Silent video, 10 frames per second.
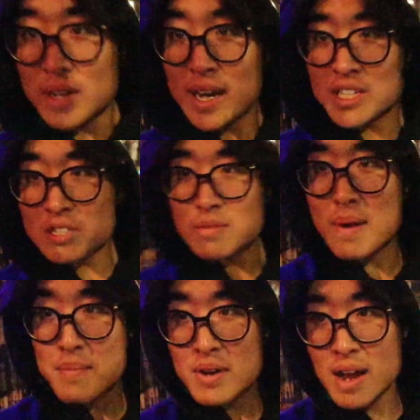I just
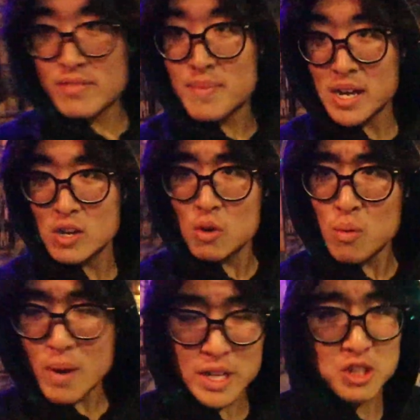remembered I have to make a
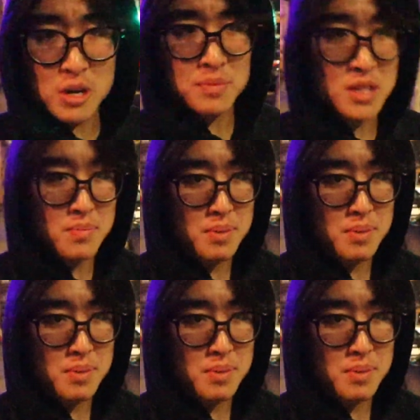quick trip to the